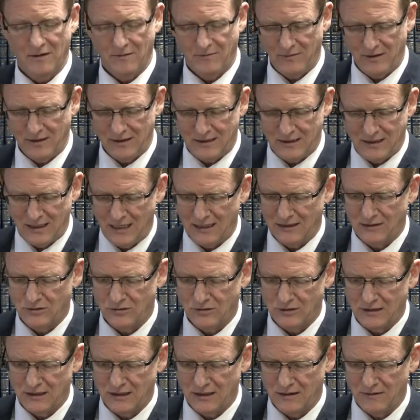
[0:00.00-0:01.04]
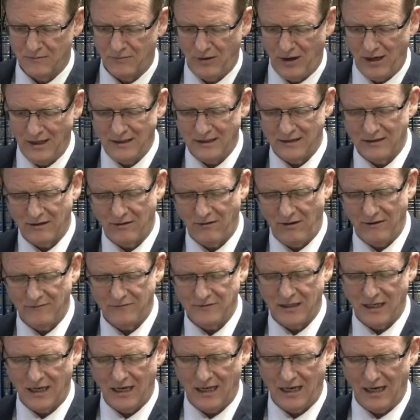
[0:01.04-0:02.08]
But yet, you see in the Breita derives
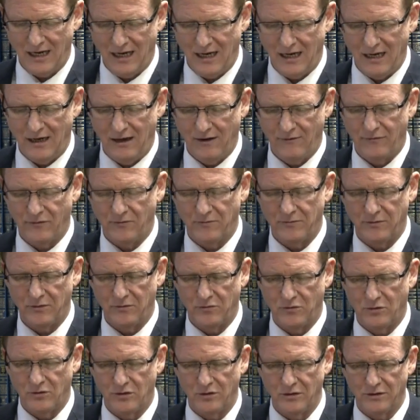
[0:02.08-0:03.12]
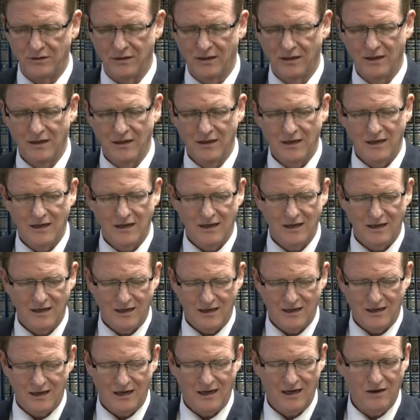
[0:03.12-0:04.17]
the halacha from the word
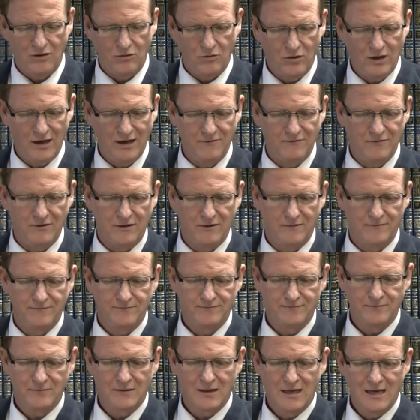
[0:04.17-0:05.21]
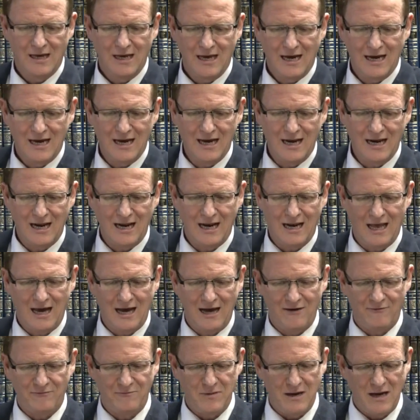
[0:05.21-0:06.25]
however. El
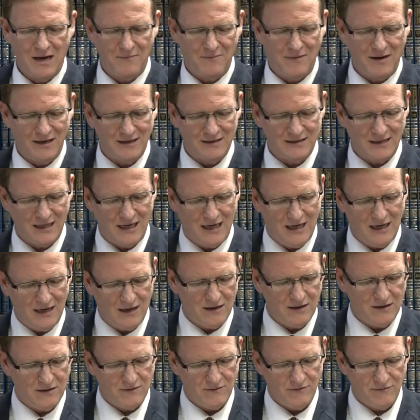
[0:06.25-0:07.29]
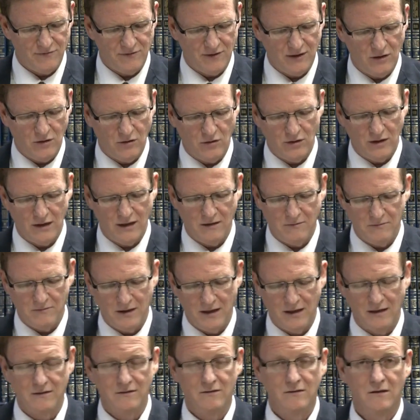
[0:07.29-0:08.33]
alav mi'amart ach velo
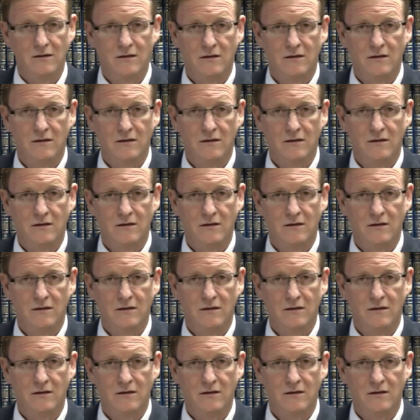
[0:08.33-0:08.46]
chelban.